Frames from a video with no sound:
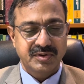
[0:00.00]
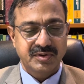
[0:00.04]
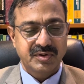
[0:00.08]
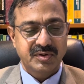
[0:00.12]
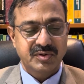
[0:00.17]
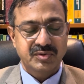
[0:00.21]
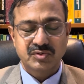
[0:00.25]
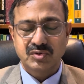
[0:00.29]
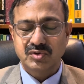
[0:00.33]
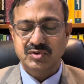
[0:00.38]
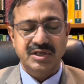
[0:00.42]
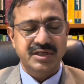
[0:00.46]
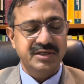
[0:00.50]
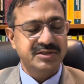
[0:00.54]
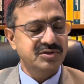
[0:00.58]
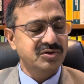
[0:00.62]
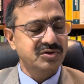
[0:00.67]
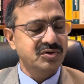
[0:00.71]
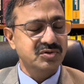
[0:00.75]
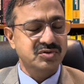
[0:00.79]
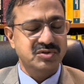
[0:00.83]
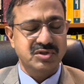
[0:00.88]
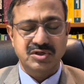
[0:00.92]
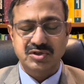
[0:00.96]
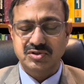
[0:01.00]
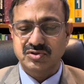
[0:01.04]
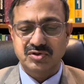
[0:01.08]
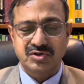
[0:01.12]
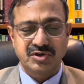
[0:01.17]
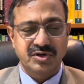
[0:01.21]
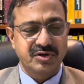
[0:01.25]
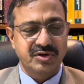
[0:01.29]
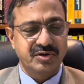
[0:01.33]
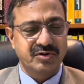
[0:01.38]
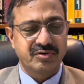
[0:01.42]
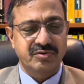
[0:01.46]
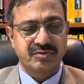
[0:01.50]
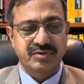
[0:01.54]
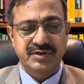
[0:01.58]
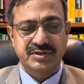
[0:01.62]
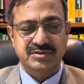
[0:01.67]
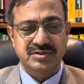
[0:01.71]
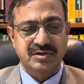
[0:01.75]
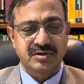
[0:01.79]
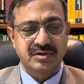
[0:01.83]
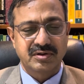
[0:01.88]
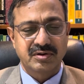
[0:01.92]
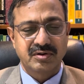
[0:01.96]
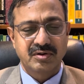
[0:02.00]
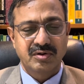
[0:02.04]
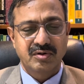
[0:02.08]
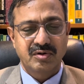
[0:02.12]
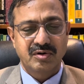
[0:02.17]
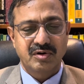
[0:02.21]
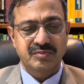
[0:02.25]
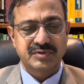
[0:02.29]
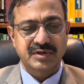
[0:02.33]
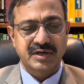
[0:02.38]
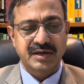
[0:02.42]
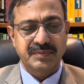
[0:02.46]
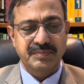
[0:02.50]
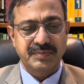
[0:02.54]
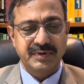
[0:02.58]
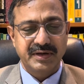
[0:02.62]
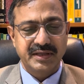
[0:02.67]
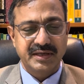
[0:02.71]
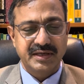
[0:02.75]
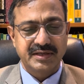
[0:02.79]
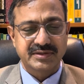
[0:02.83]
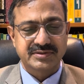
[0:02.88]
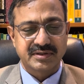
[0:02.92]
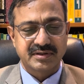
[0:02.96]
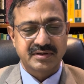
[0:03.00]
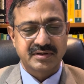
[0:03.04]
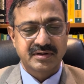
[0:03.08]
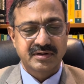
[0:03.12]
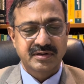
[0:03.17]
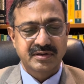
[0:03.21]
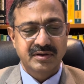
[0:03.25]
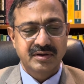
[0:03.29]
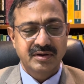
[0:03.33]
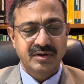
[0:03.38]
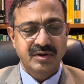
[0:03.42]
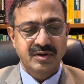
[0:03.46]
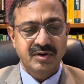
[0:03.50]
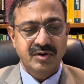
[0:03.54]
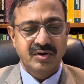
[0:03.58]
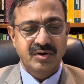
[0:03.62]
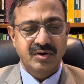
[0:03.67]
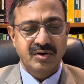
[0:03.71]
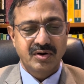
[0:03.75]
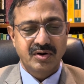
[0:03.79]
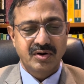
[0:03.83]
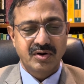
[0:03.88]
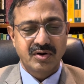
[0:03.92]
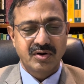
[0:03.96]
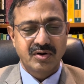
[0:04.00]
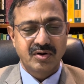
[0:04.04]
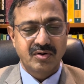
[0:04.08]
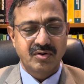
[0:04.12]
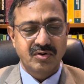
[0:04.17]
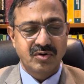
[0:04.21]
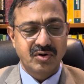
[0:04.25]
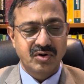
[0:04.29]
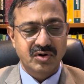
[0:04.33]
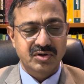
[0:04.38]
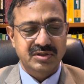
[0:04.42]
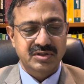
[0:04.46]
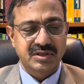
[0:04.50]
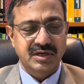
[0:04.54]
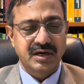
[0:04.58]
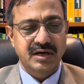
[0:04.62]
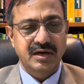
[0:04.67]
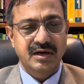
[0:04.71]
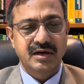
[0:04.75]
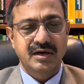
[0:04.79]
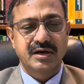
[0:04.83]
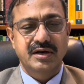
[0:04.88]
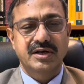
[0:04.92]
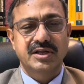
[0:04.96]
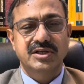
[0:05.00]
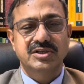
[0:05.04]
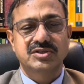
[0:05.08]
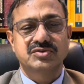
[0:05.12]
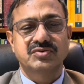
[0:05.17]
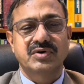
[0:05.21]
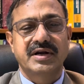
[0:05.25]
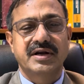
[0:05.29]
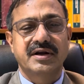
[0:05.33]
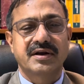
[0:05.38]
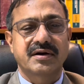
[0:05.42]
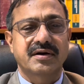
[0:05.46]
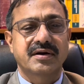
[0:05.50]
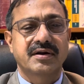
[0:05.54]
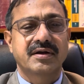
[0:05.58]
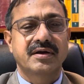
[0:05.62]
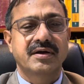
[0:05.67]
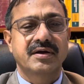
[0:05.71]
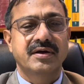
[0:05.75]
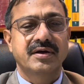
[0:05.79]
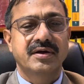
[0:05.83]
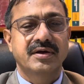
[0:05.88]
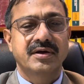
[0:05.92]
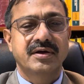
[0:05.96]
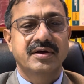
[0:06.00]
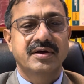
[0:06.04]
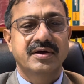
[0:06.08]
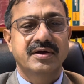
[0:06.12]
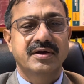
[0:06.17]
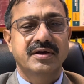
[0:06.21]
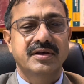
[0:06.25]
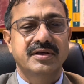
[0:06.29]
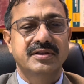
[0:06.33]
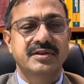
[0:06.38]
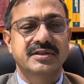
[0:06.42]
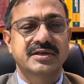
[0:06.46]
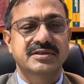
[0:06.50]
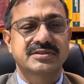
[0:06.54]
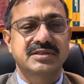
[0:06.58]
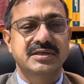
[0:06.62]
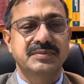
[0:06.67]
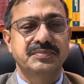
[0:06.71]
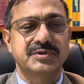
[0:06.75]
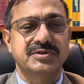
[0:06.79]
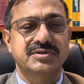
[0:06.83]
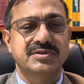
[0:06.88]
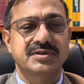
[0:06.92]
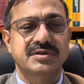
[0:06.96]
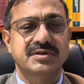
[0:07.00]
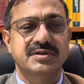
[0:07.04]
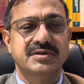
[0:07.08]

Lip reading: though there is no statutory recognition of the replication or the rejoinder in the CPC.